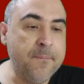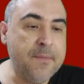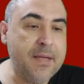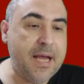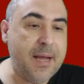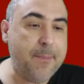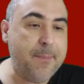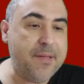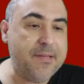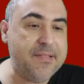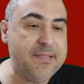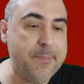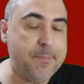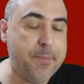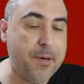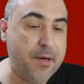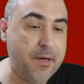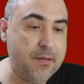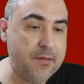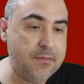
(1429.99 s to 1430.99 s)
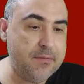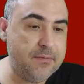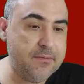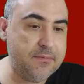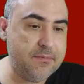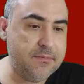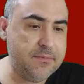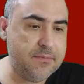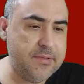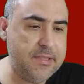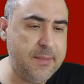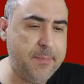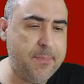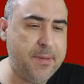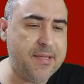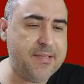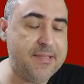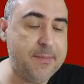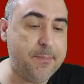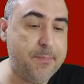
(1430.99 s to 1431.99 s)
Apasipa,
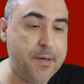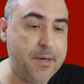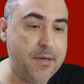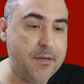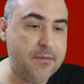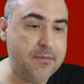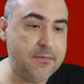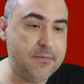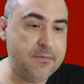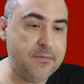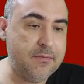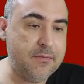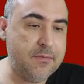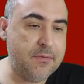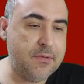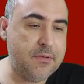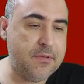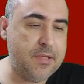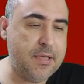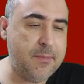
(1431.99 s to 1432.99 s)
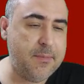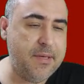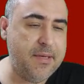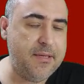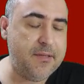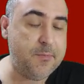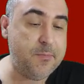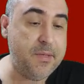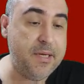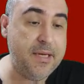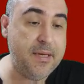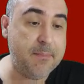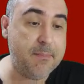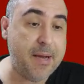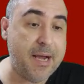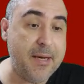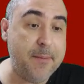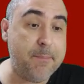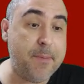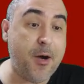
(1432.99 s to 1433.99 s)
ipasipa, that means me,
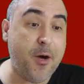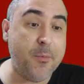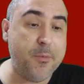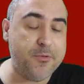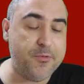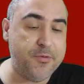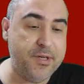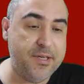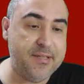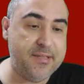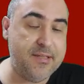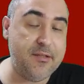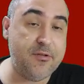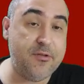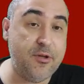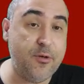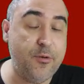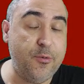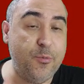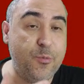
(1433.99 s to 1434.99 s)
mine palm trees.